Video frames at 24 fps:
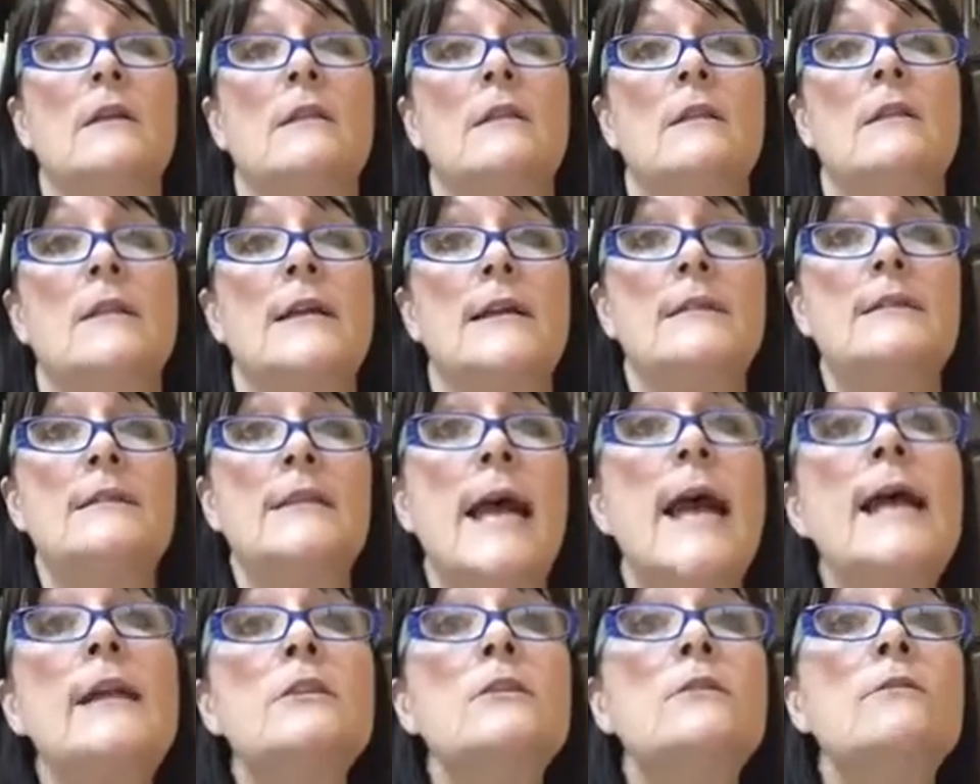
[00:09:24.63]
The less
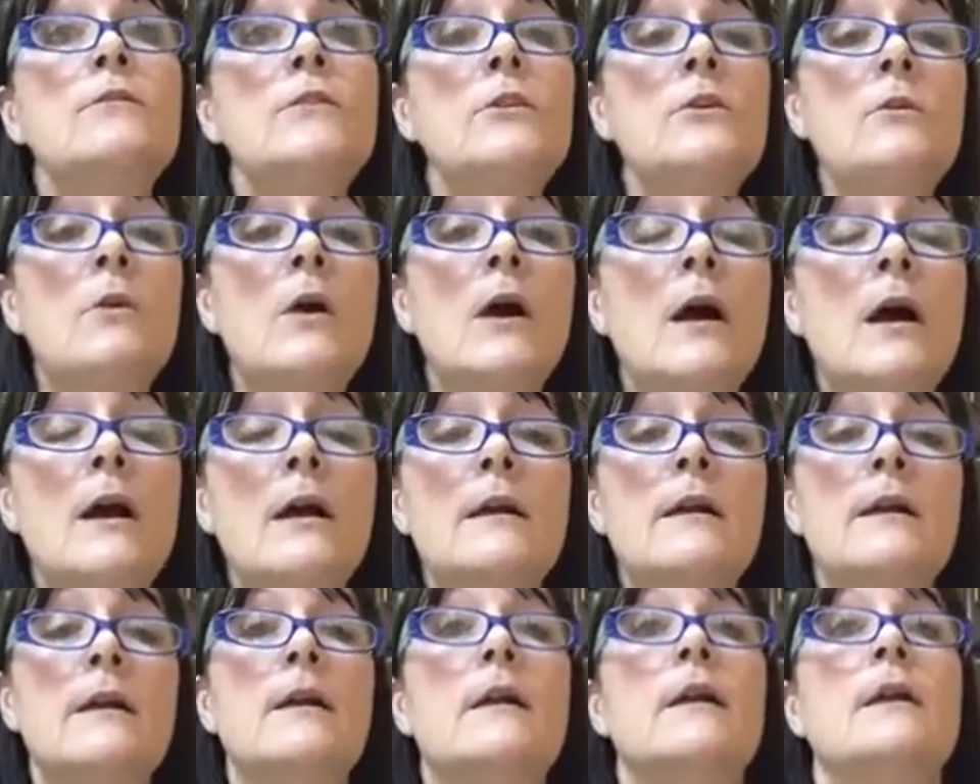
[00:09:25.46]
active you
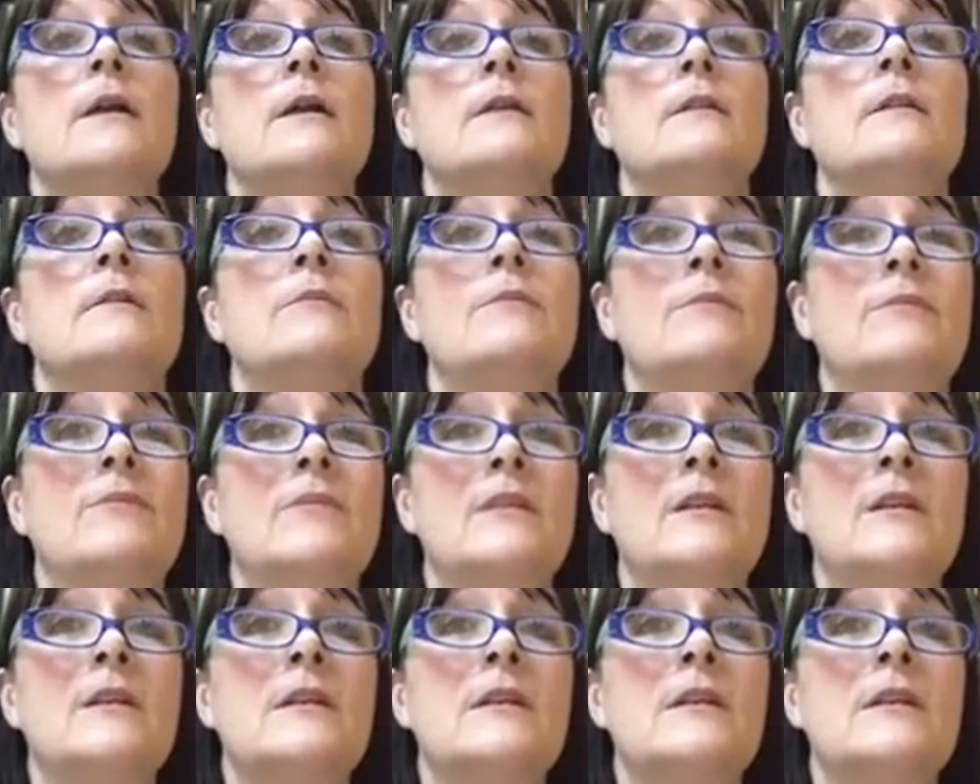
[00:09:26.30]
are, the